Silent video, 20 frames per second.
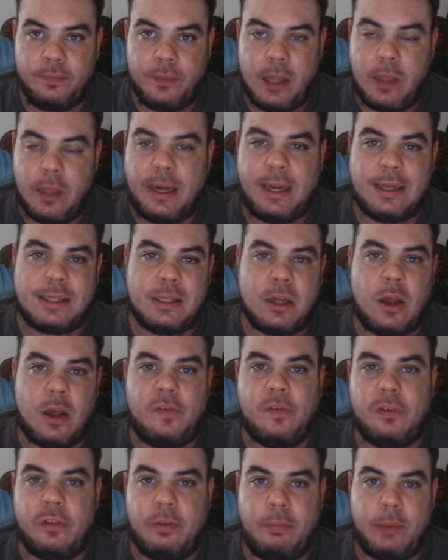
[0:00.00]
and that he is not
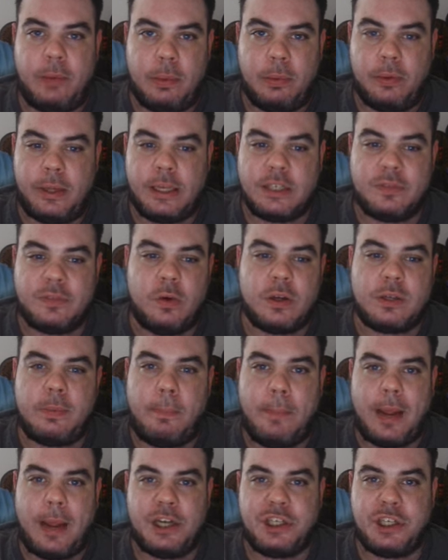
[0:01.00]
for the people. He's for his
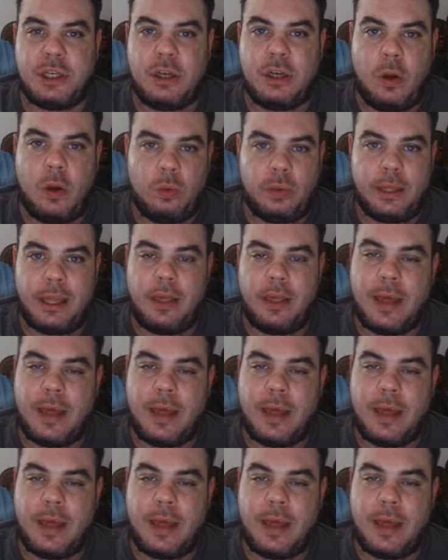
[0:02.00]
pension only.